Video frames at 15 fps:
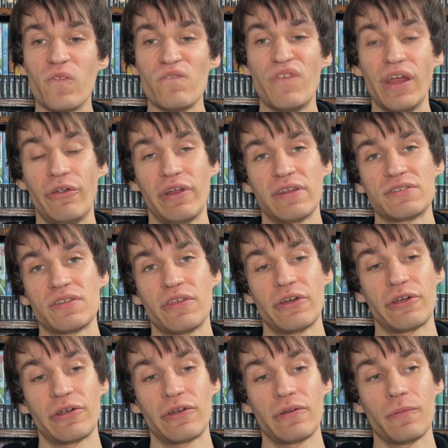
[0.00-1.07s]
variants. There
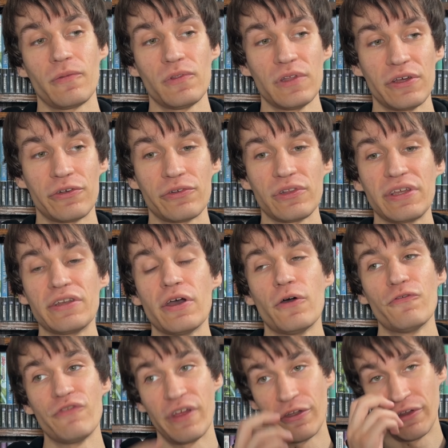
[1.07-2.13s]
are literally
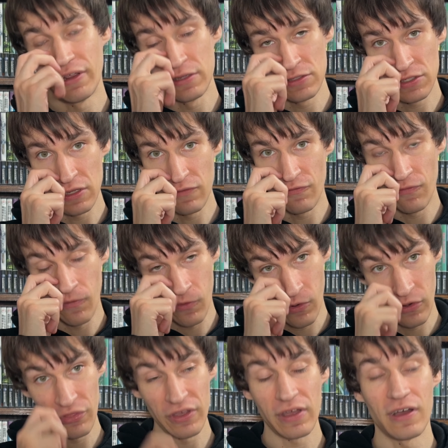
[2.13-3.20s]
no variants
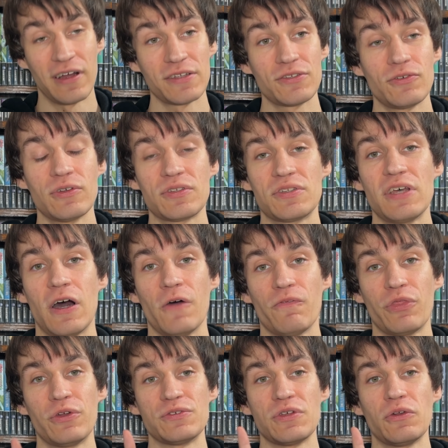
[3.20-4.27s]
for the console
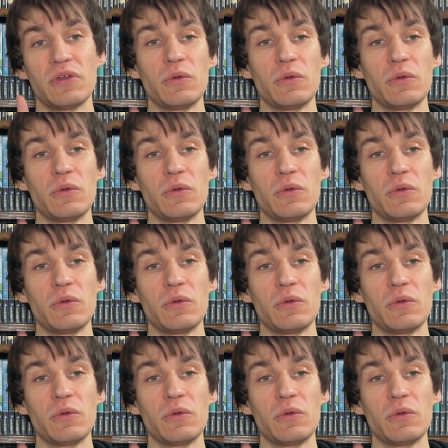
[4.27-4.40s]
itself. There's only